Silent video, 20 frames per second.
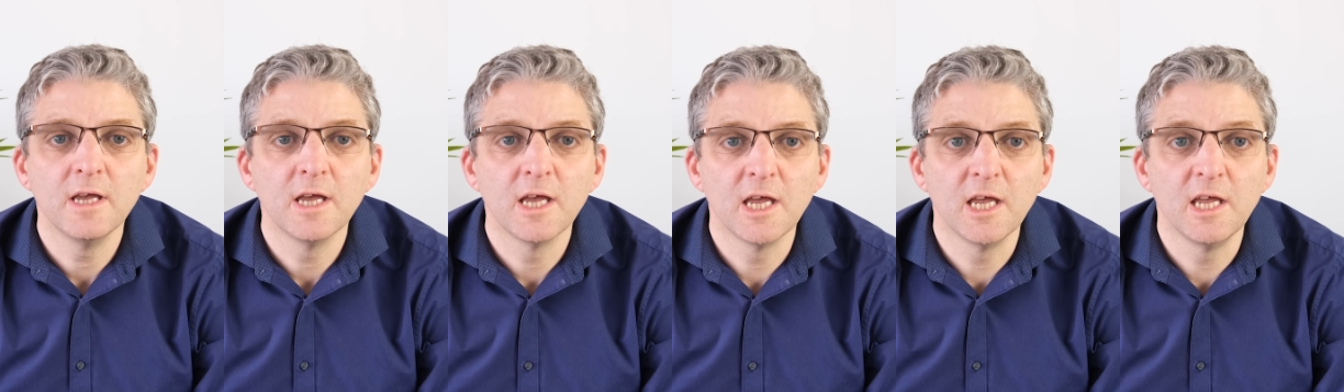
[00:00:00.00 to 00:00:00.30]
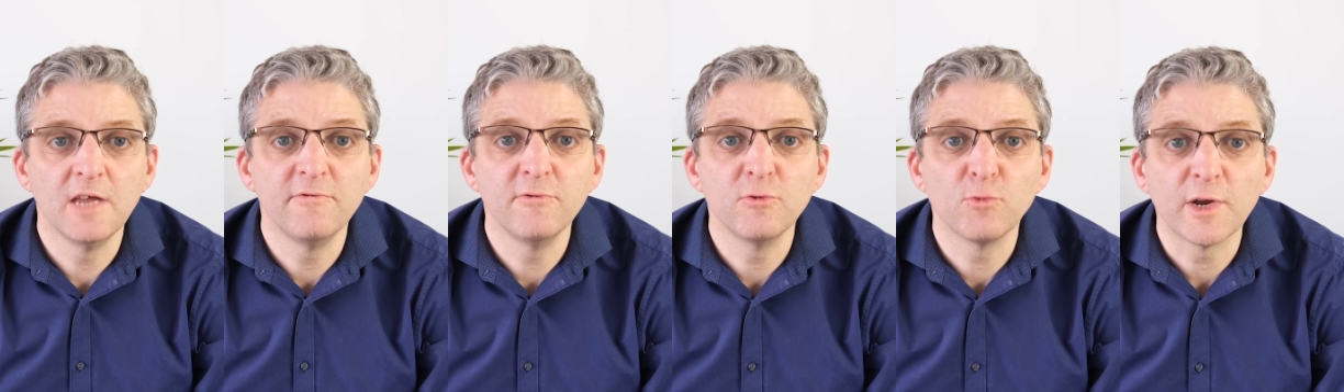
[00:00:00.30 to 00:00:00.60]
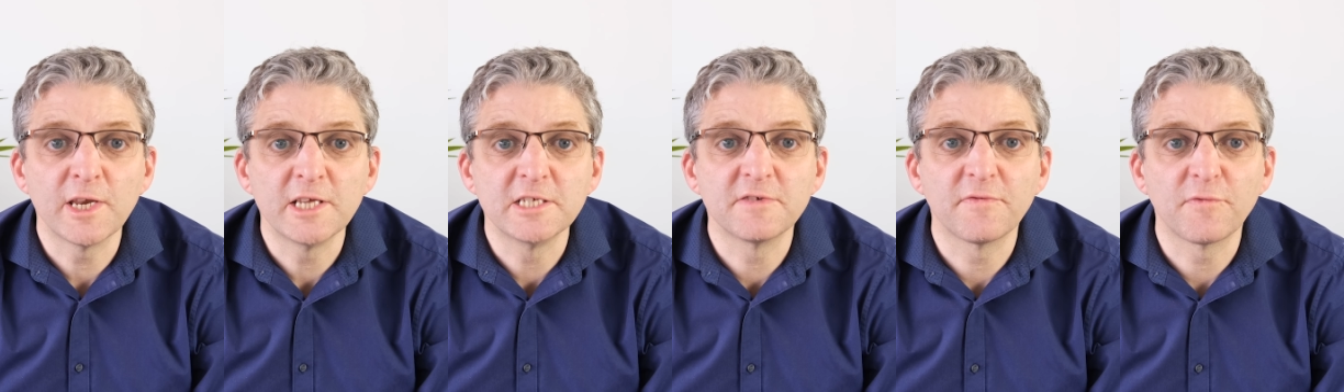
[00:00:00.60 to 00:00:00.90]
Even
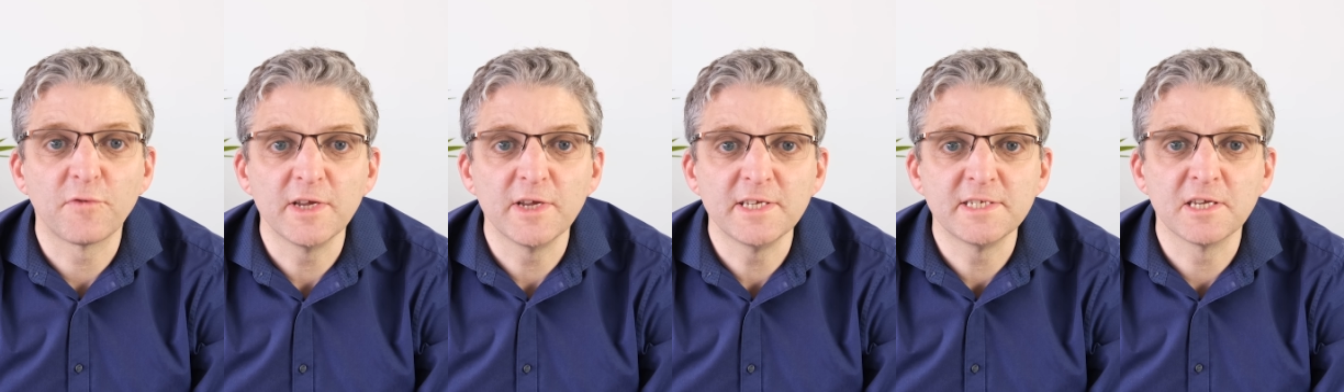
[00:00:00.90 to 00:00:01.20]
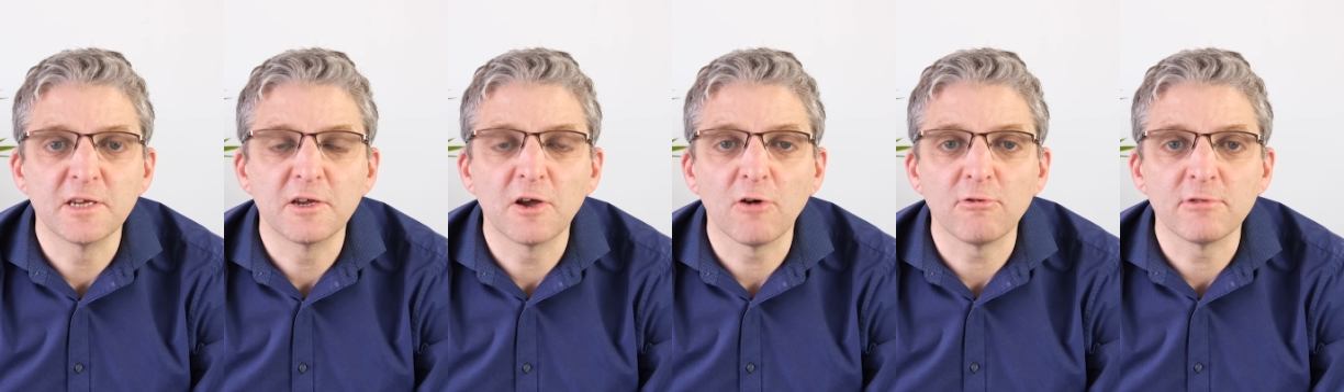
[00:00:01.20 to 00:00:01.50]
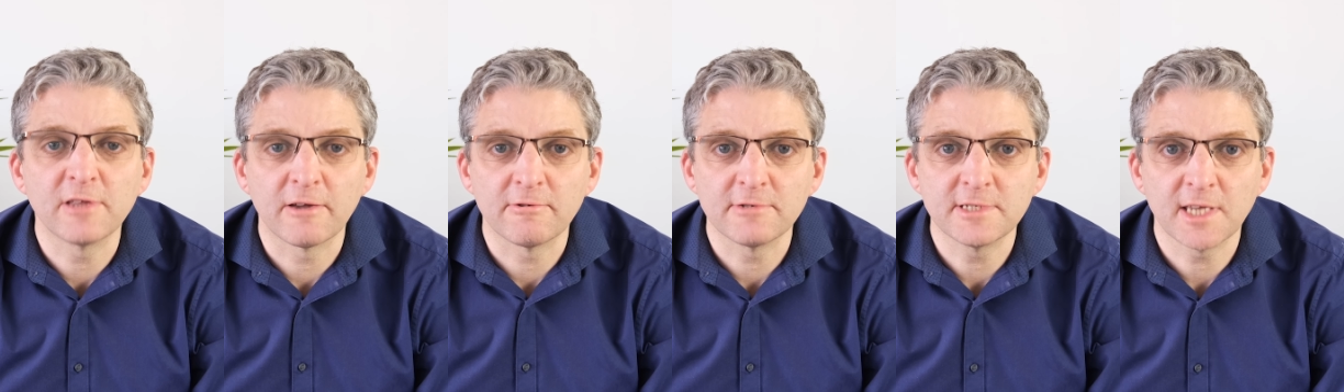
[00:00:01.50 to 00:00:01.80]
when it's freezing cold
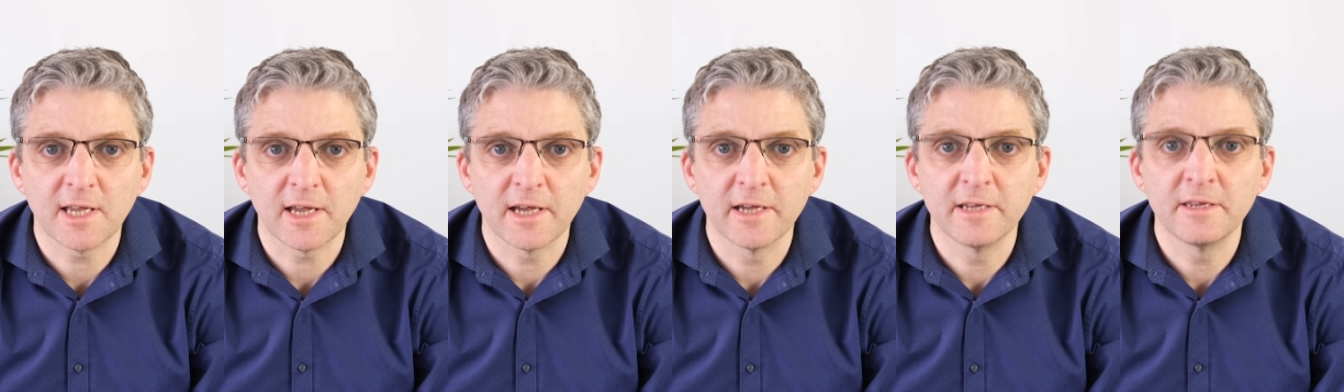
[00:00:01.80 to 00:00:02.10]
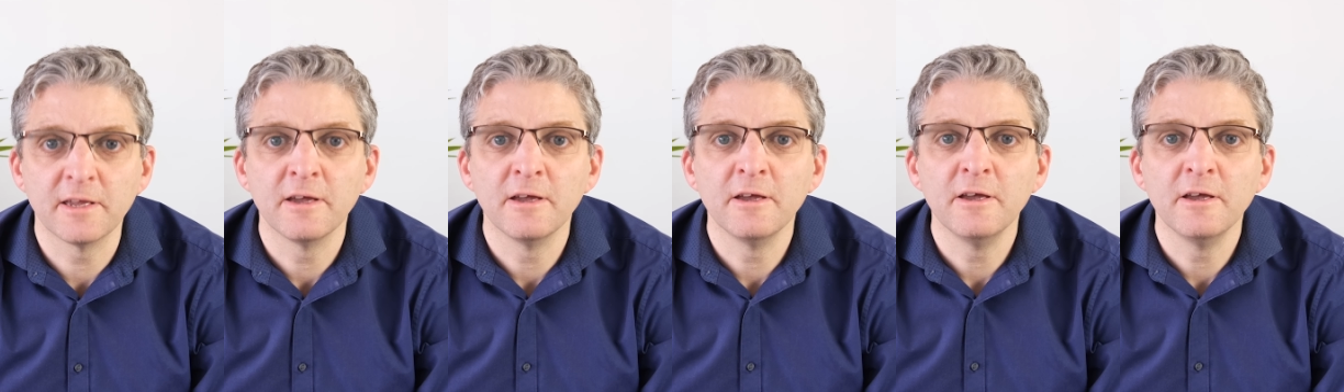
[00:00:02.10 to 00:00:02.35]
outside,